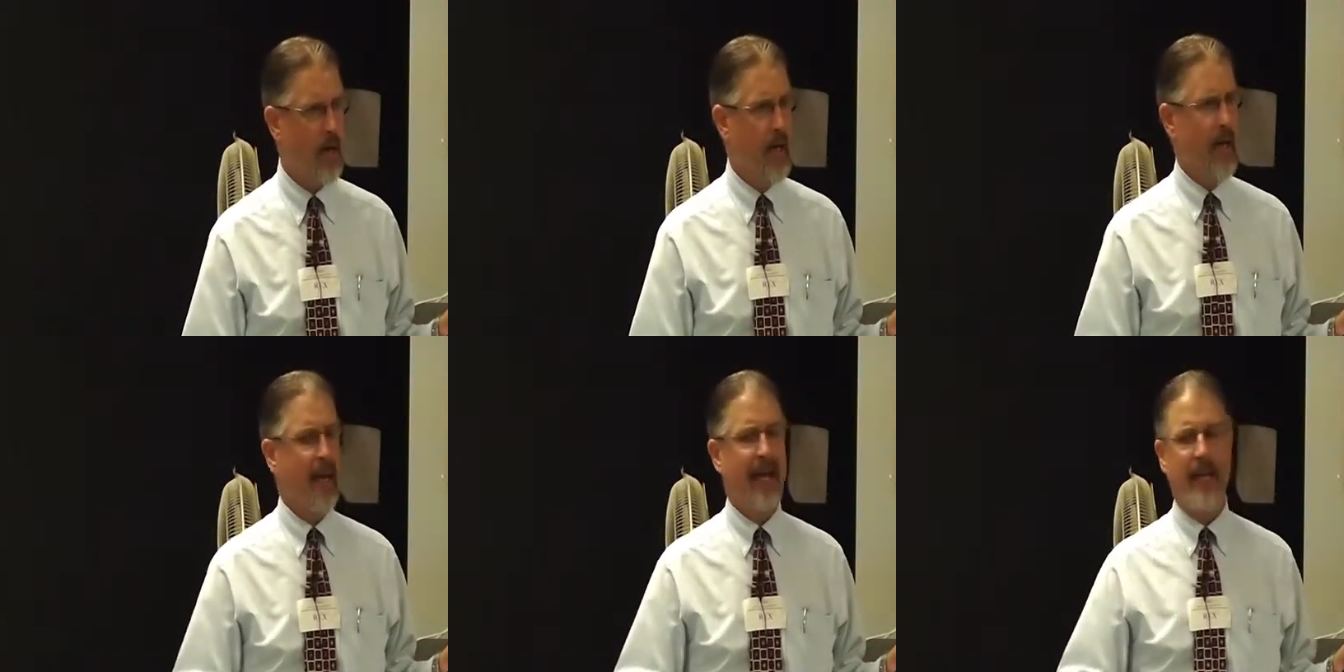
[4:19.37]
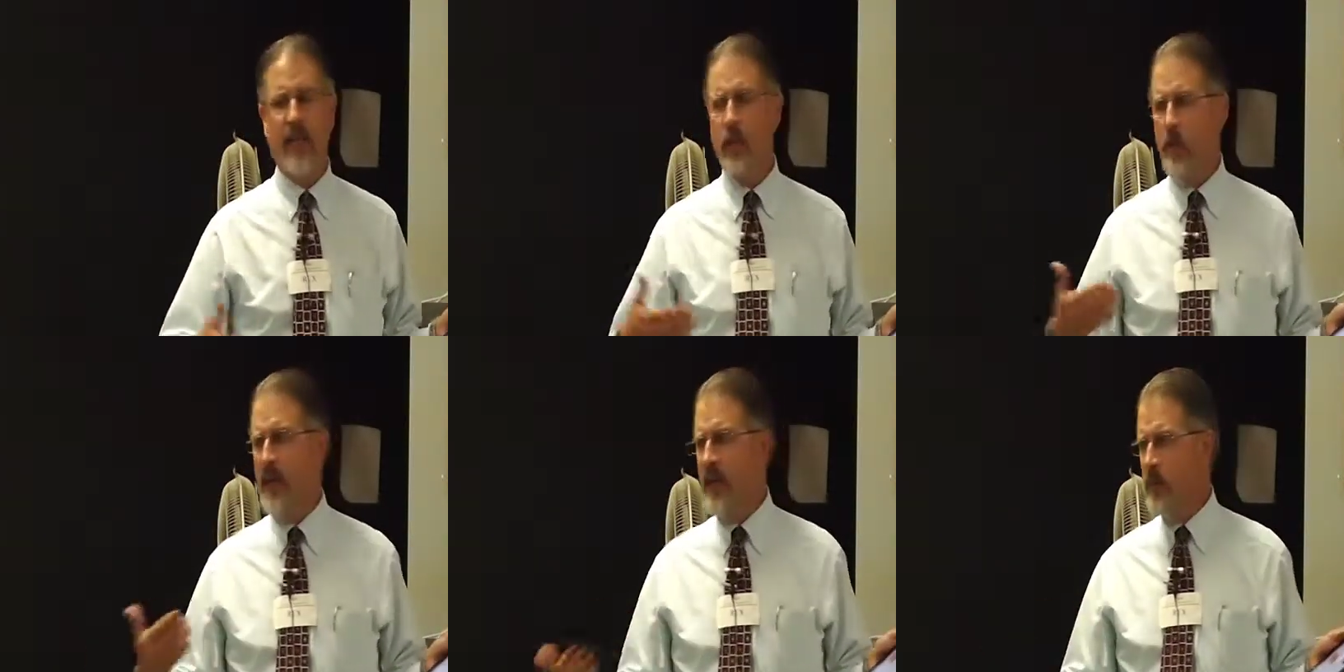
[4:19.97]
and then they were
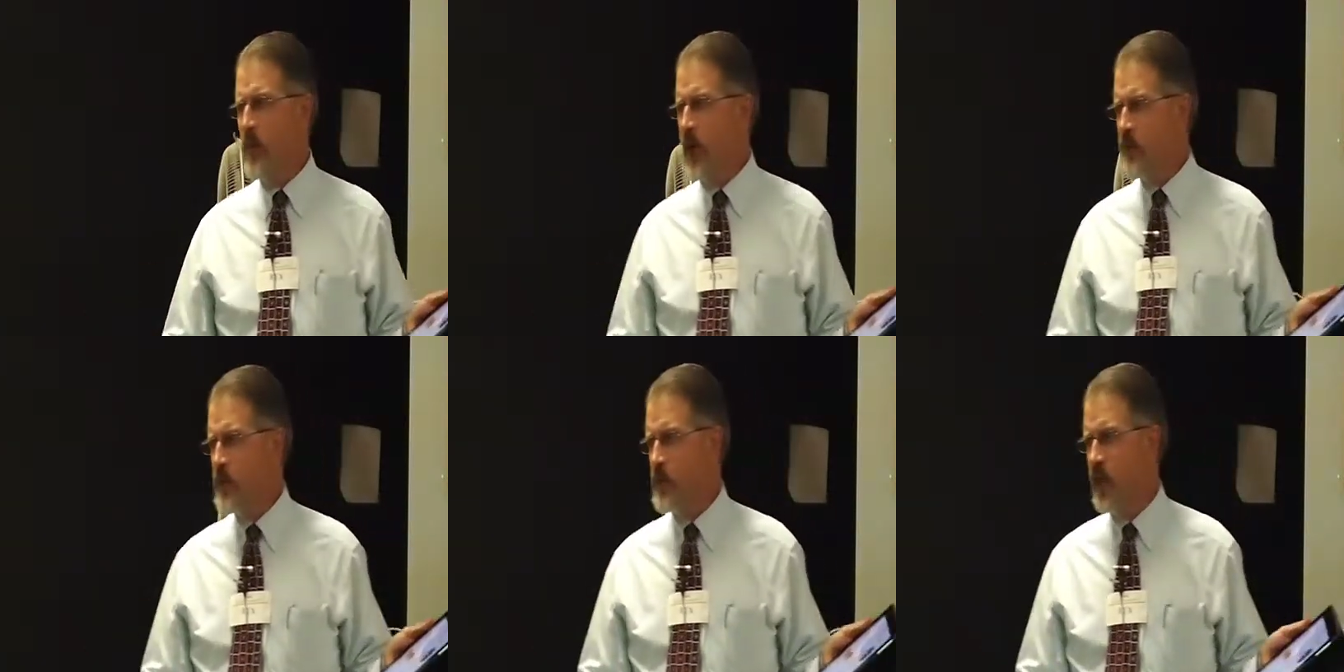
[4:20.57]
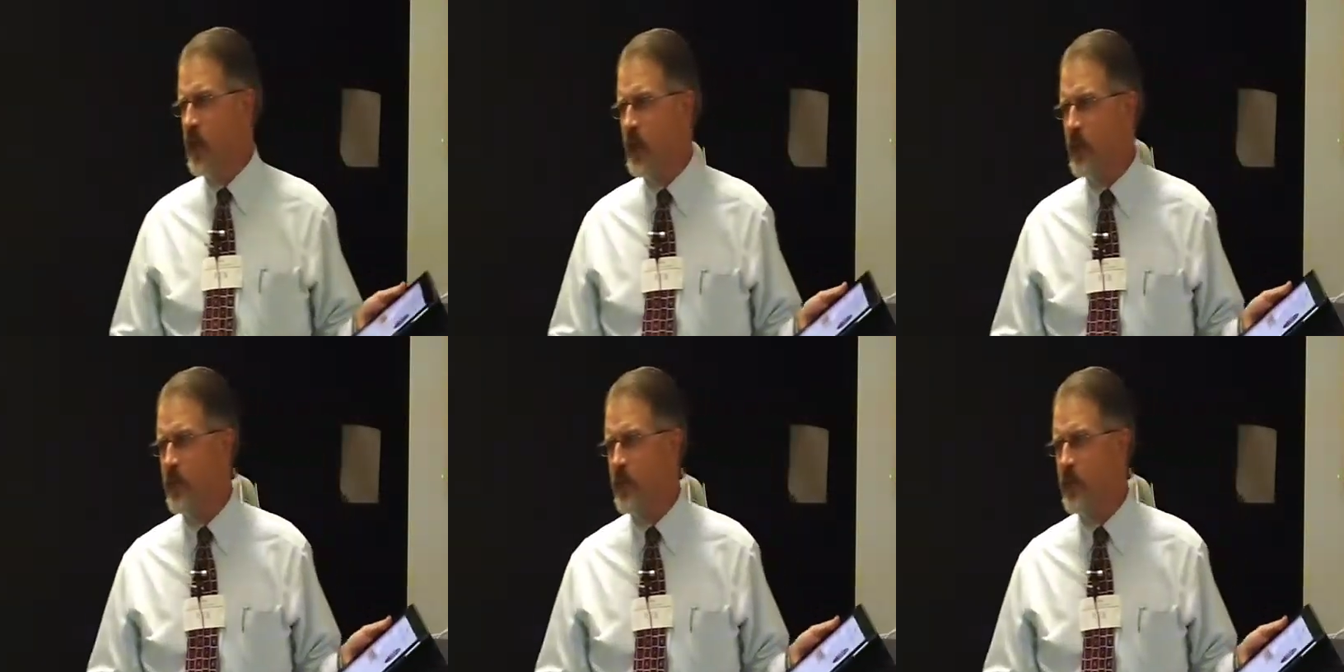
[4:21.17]
making pipes and selling them.